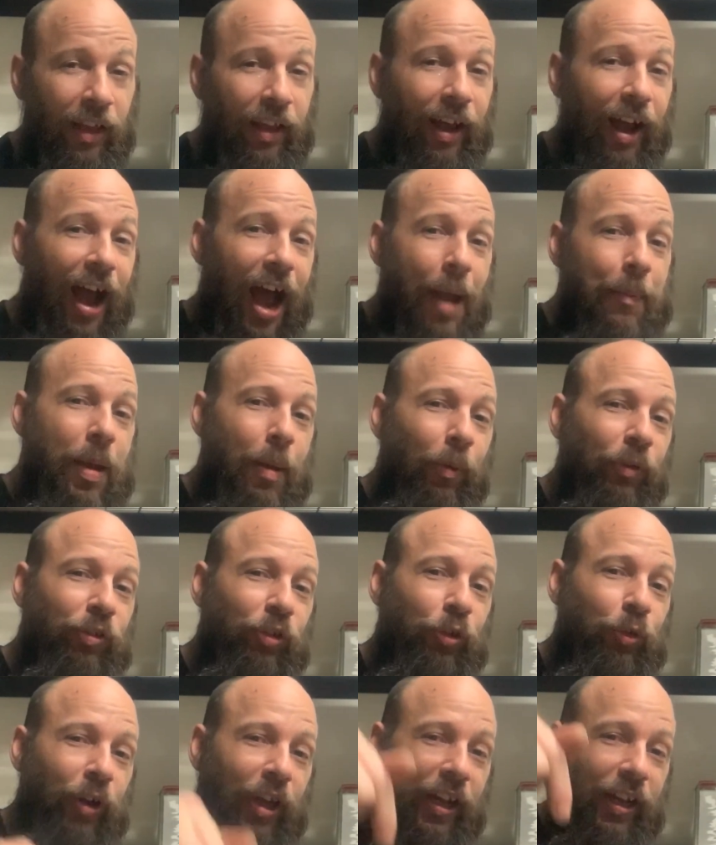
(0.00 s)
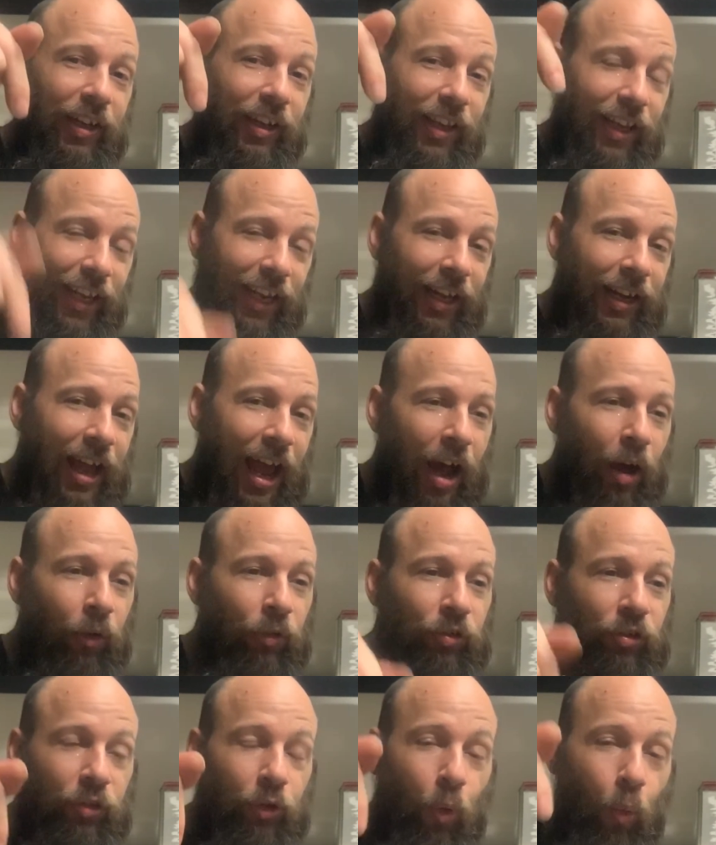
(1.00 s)
I'm able to create it
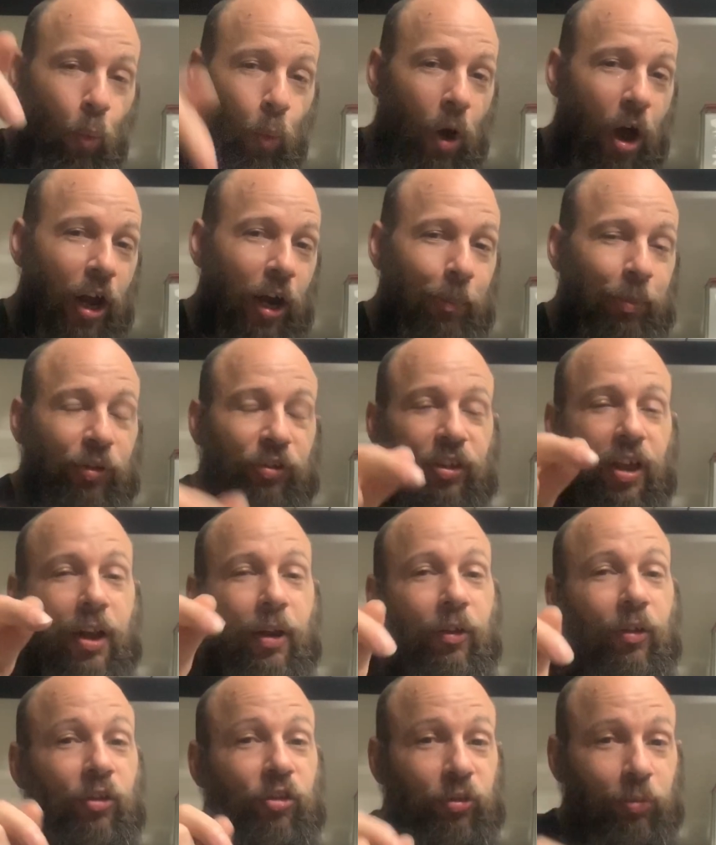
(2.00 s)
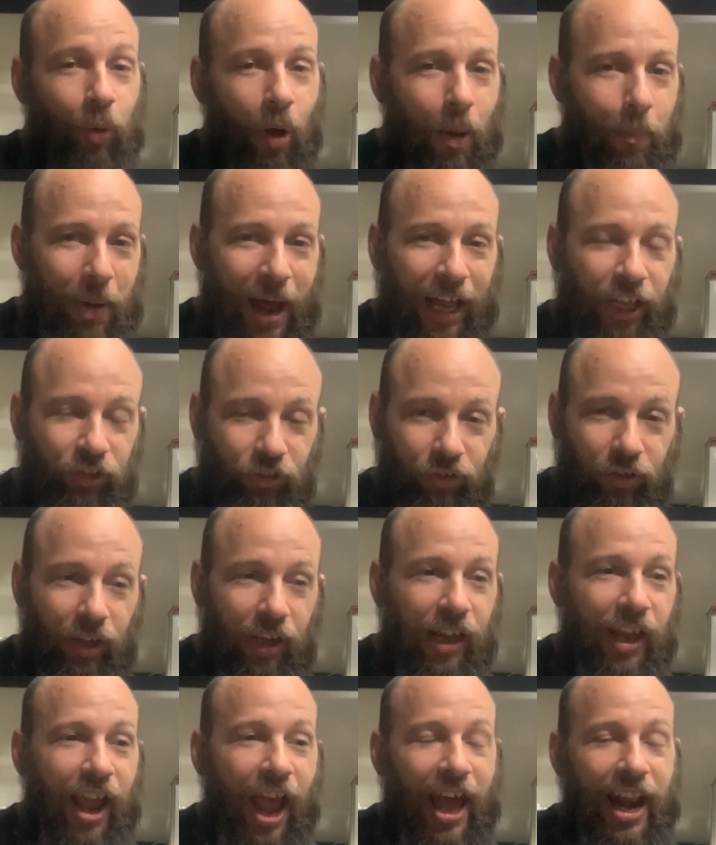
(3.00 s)
in-house, 100% small batch,
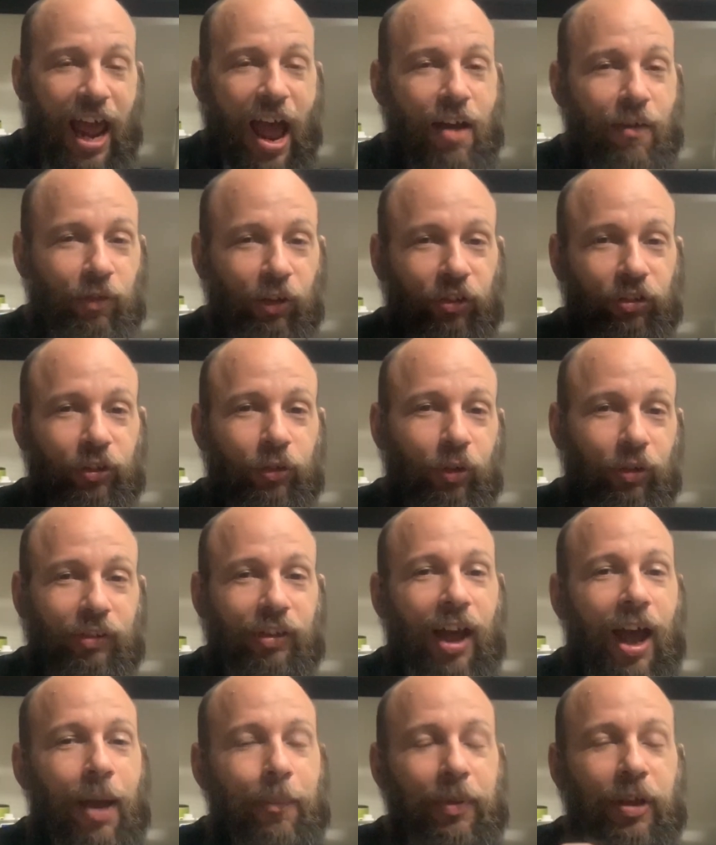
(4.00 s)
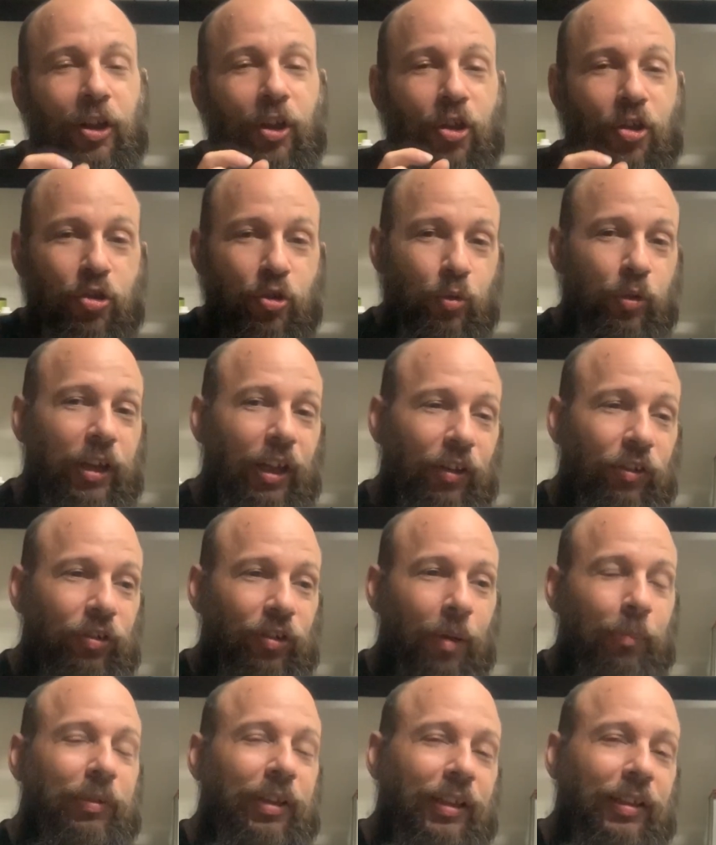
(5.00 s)
and every single time you get
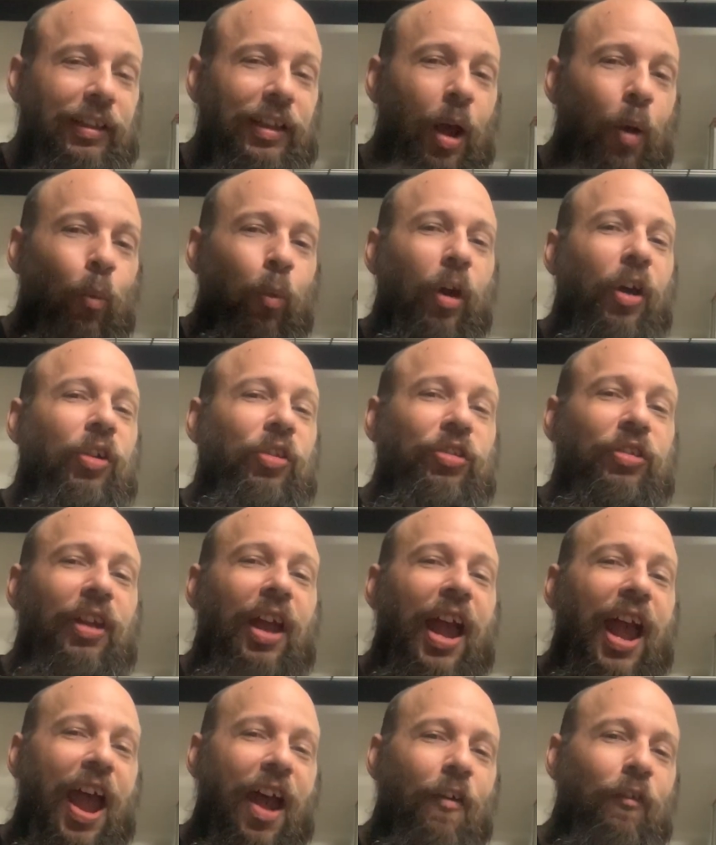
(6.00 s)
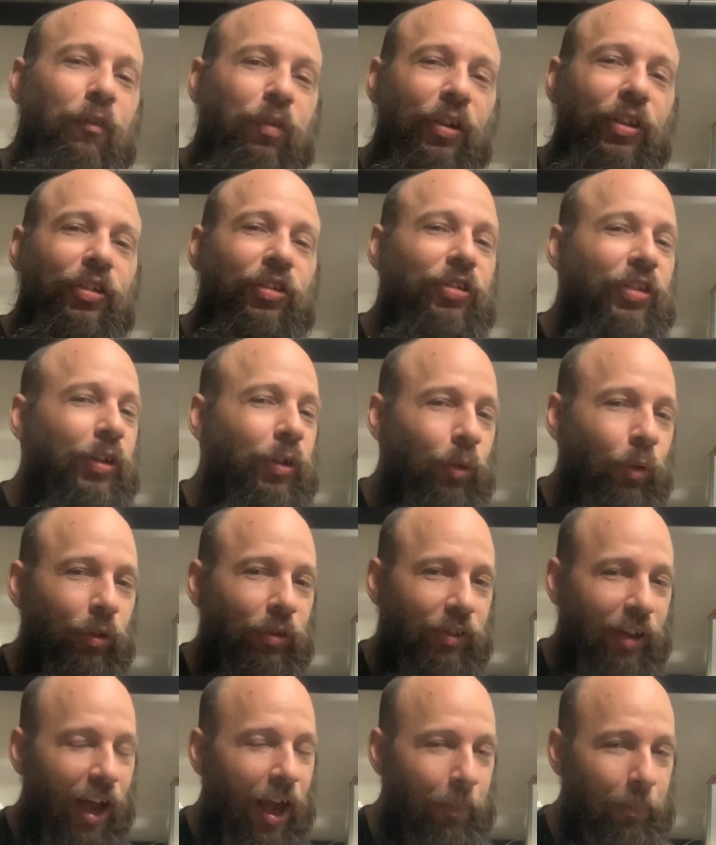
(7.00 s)
something that works every single
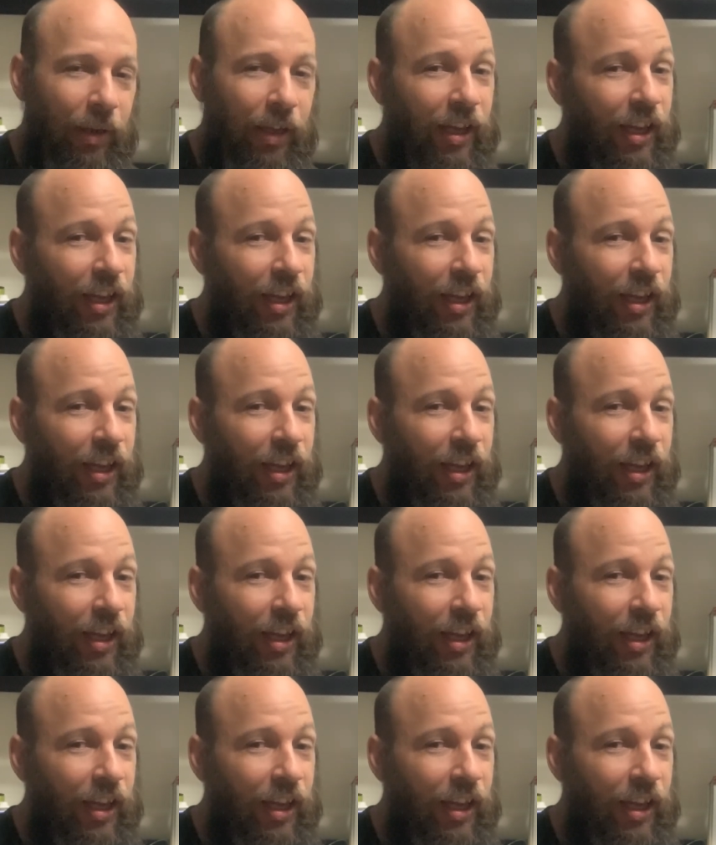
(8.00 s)
time.